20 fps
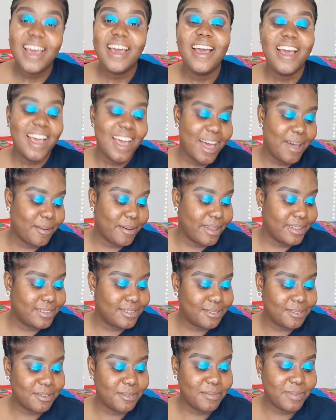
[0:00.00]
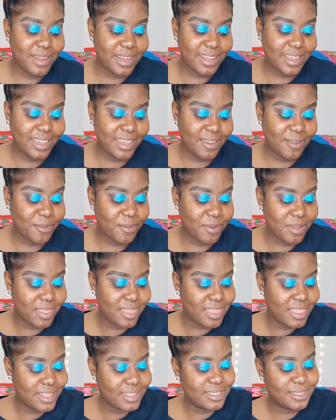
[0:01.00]
I'm going to go back in with
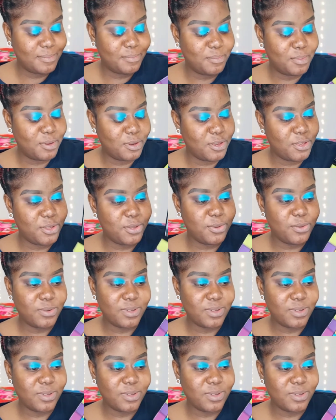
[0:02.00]
this blue